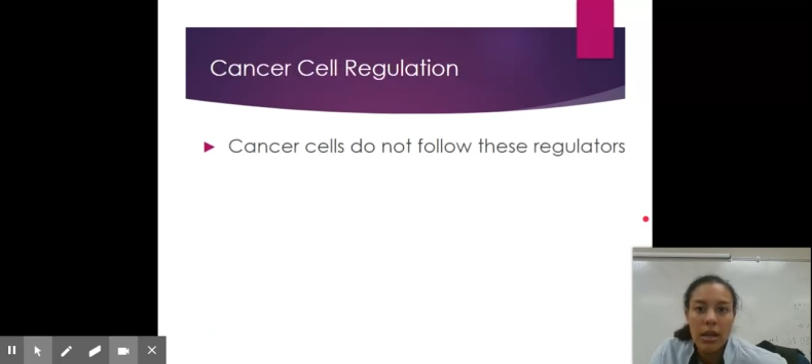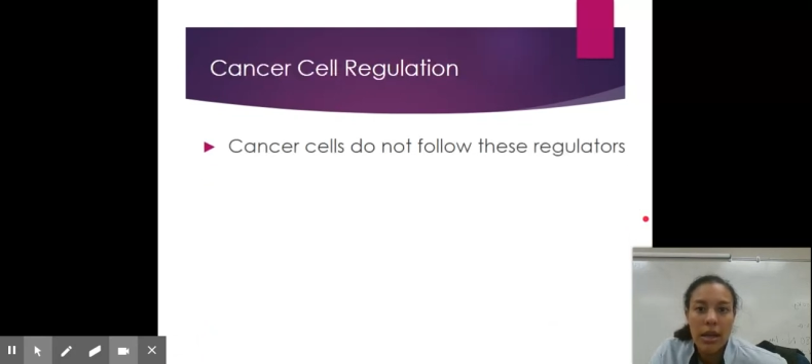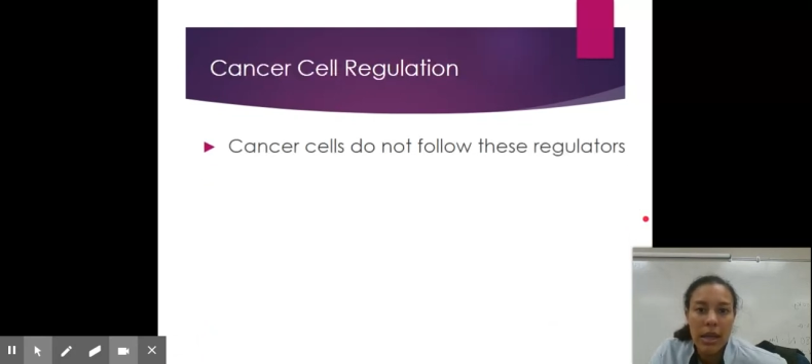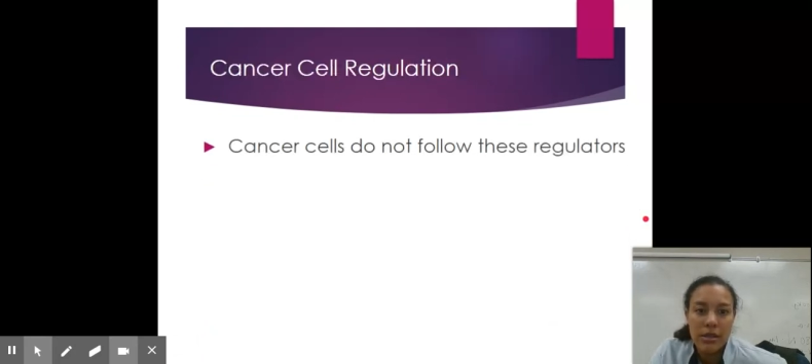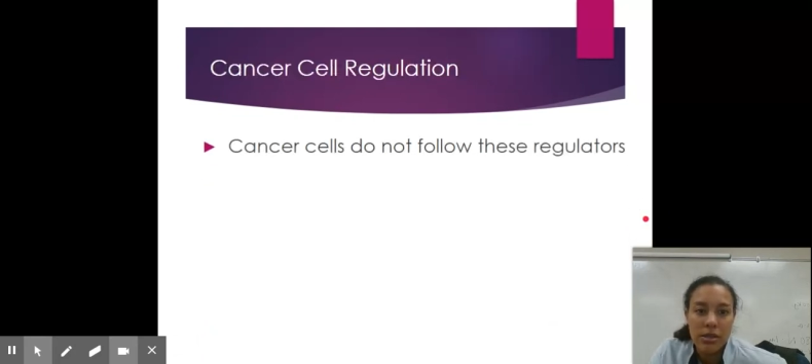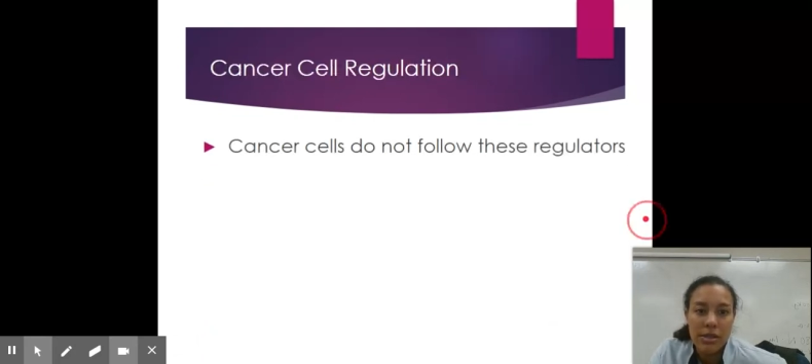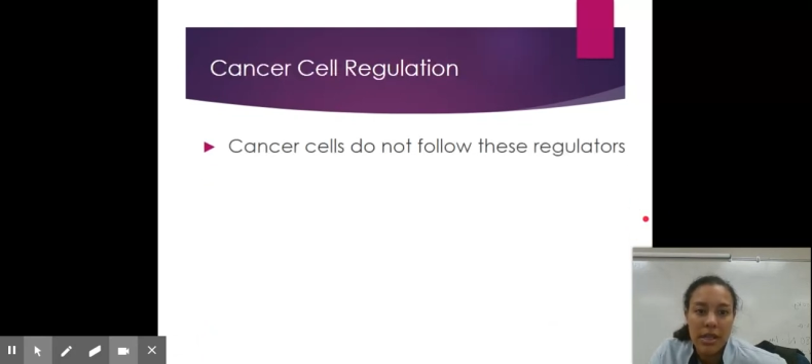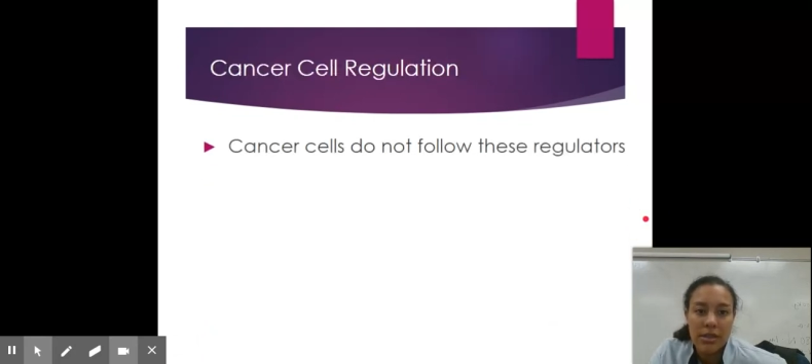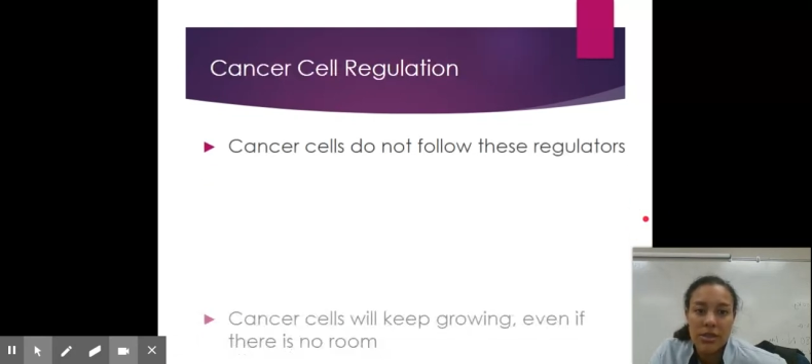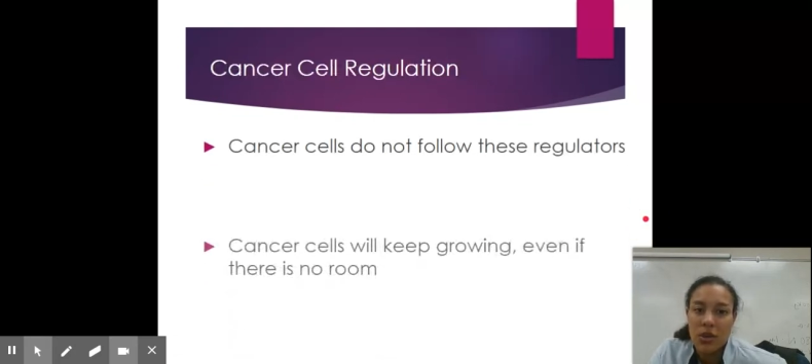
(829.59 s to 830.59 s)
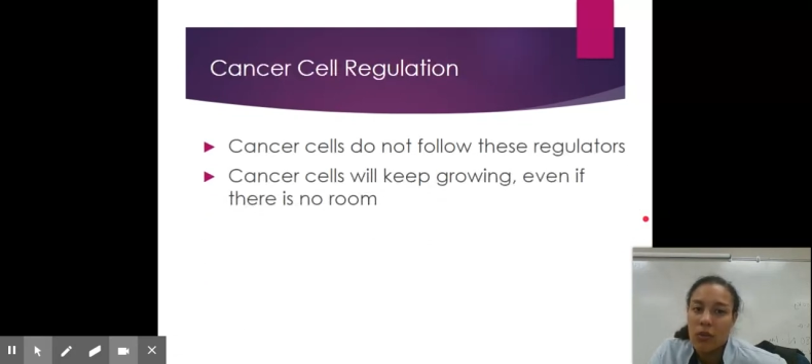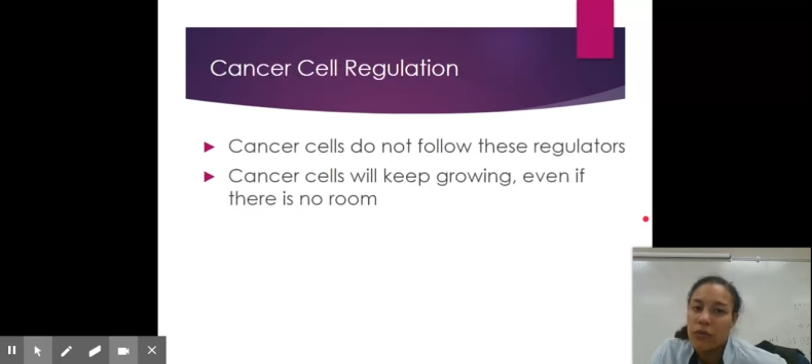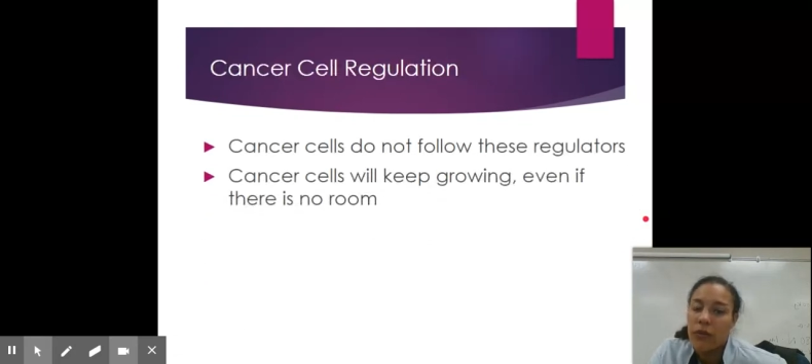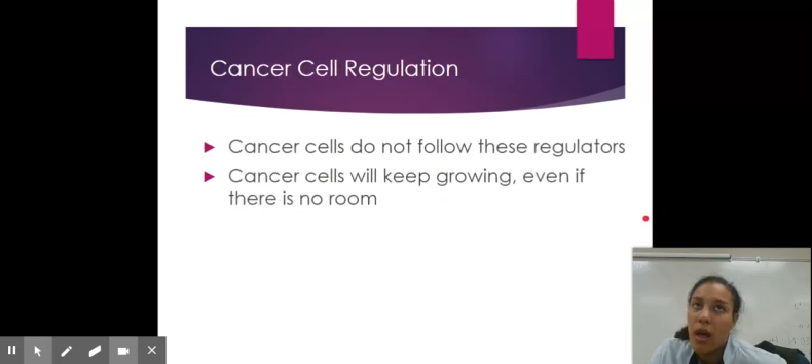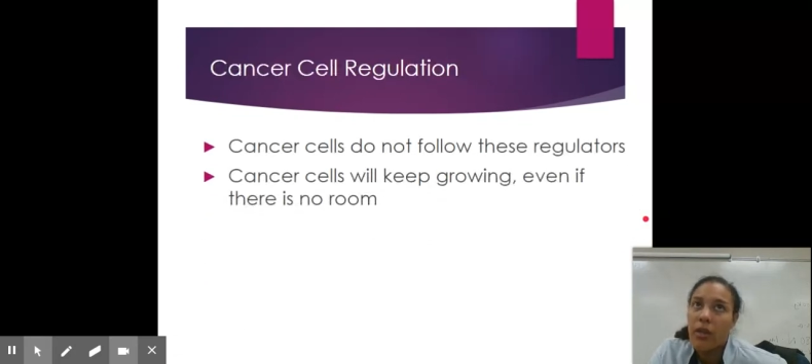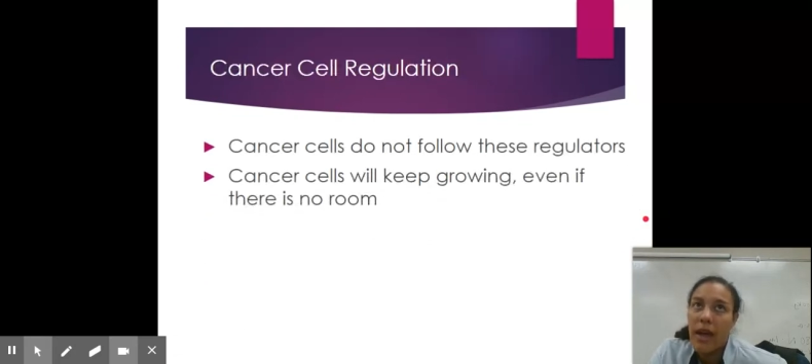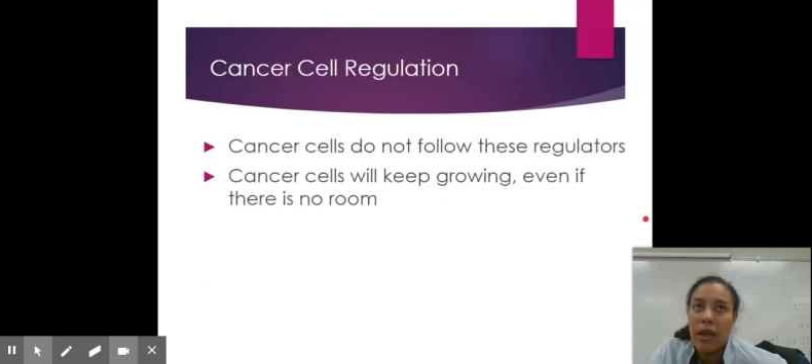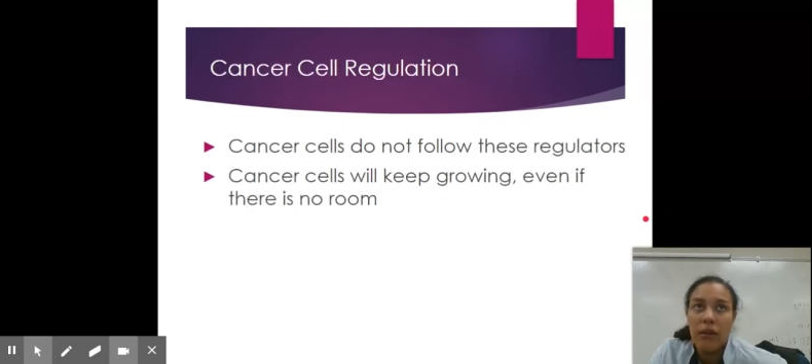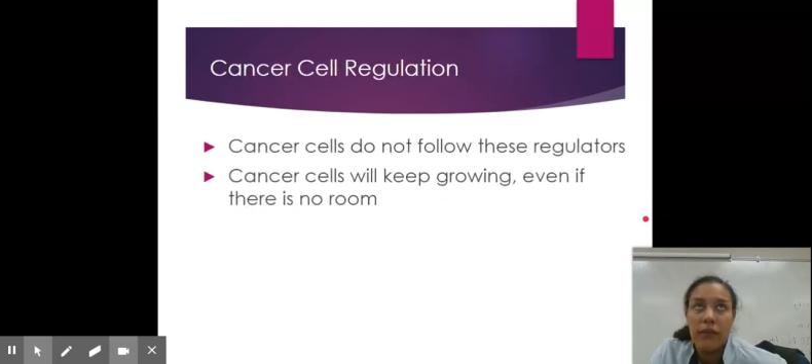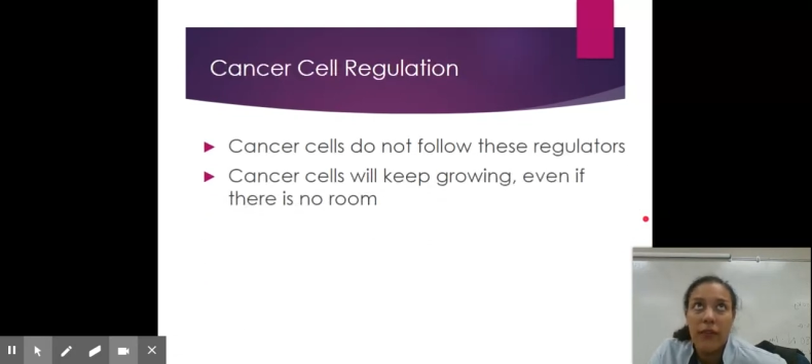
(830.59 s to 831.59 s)
Cancer cells don't
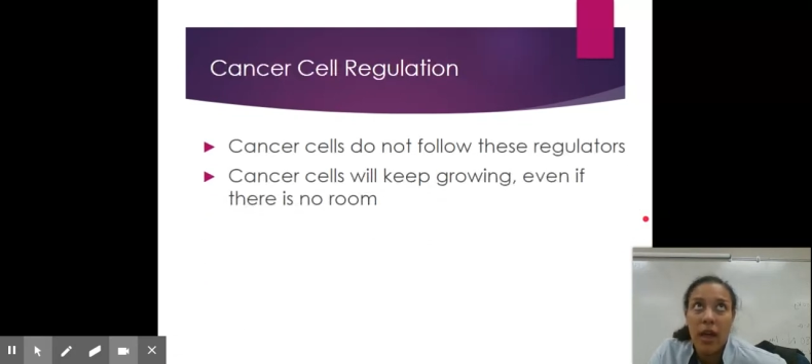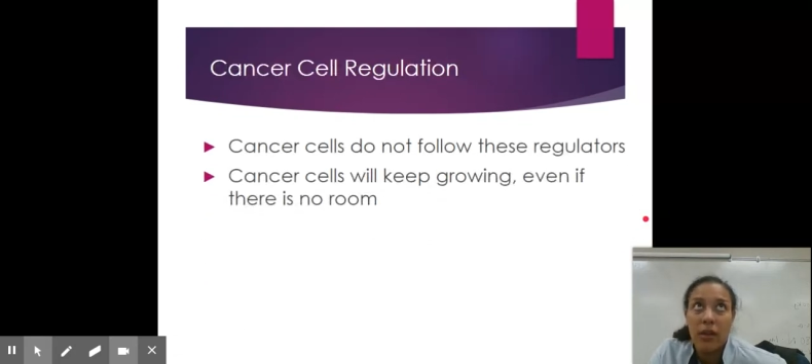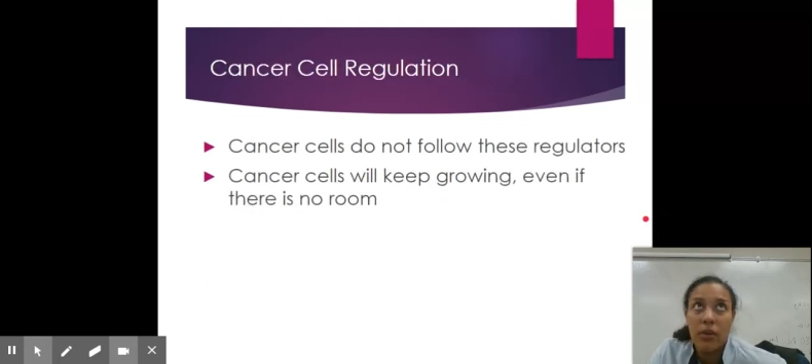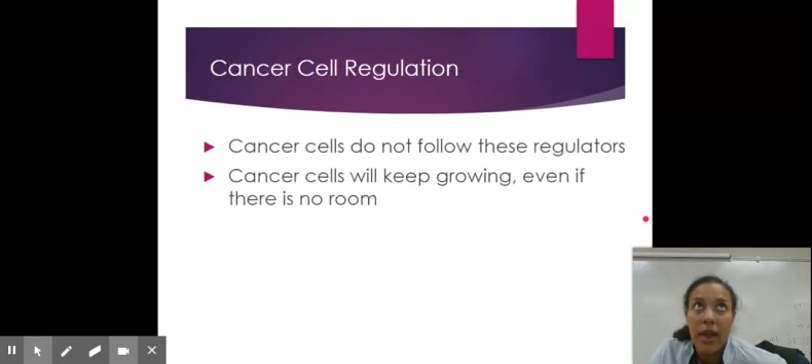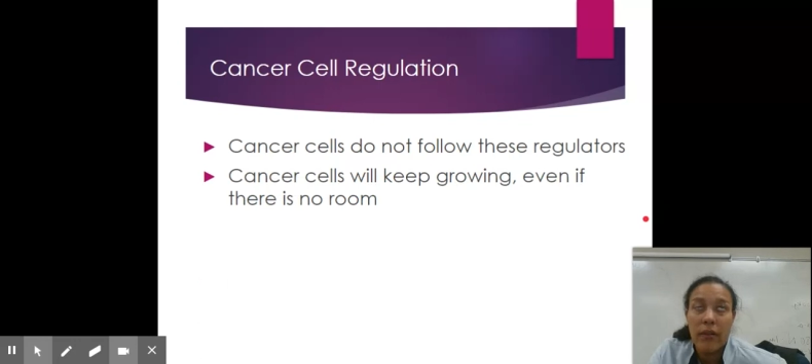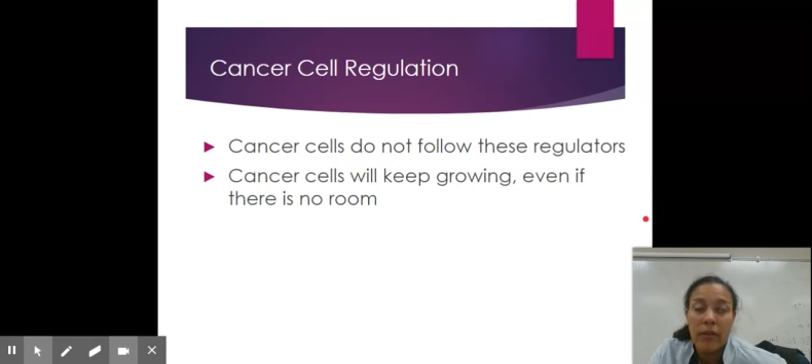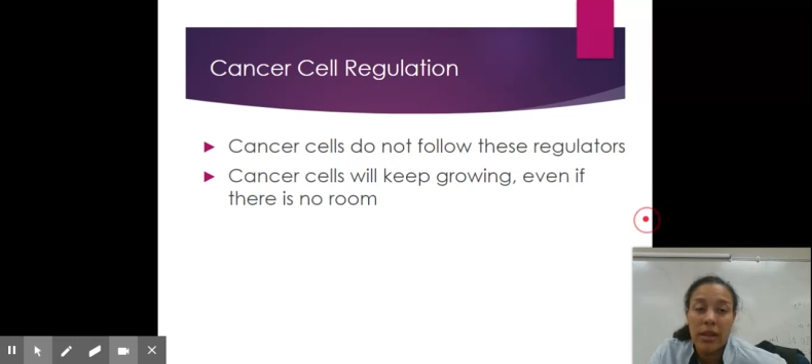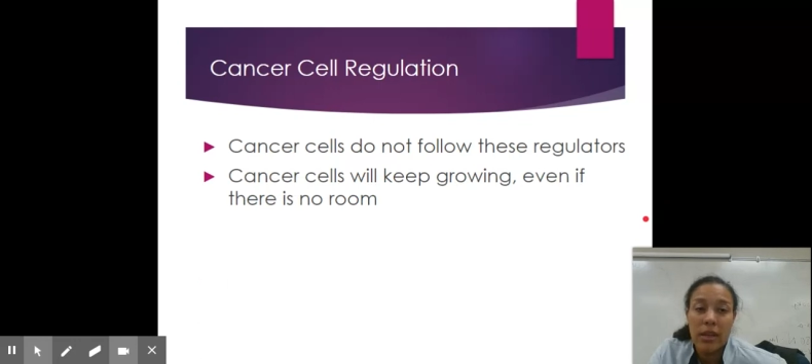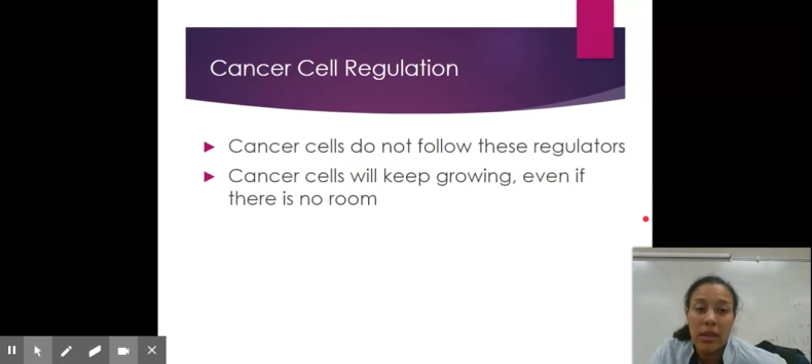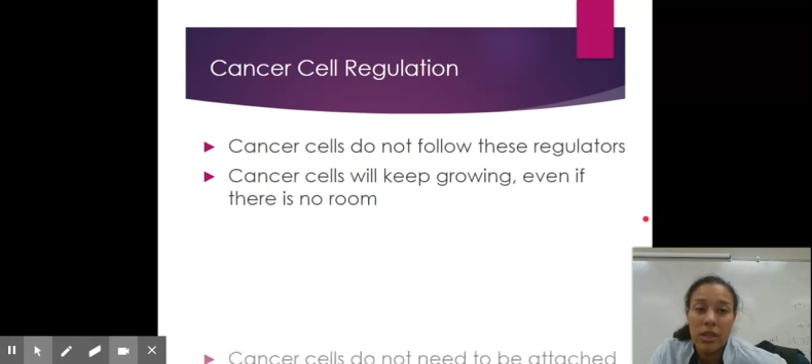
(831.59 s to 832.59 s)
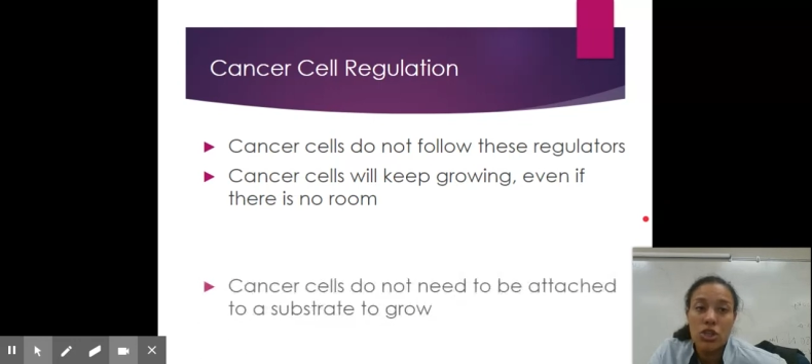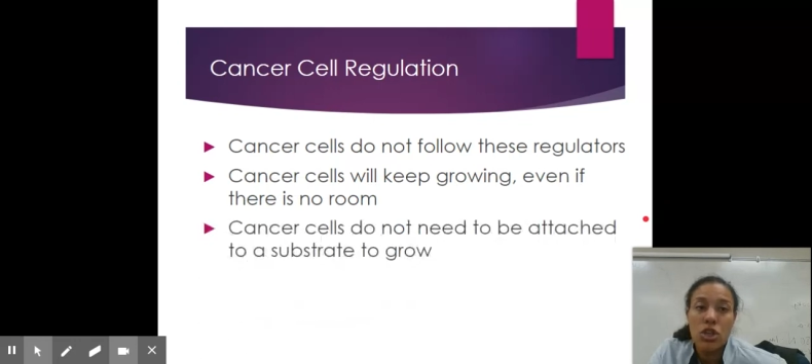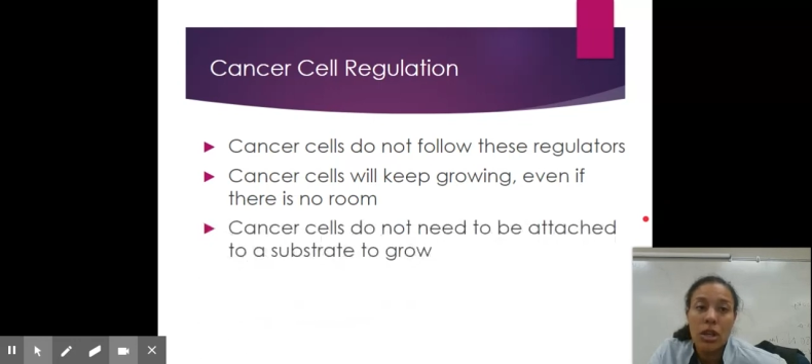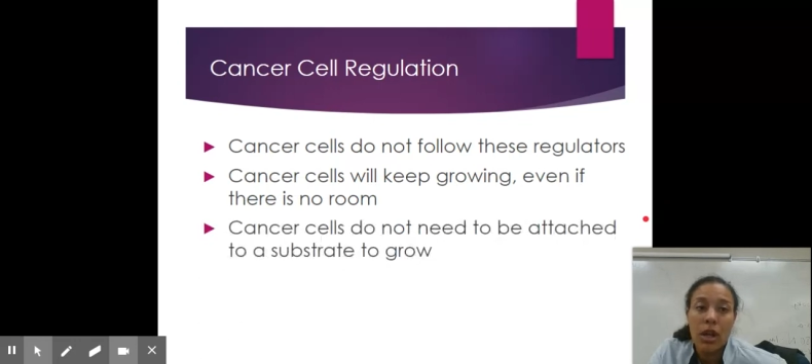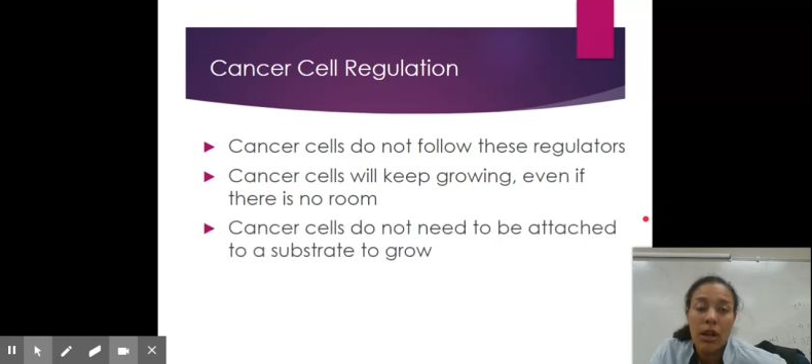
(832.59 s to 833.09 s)
follow that regulation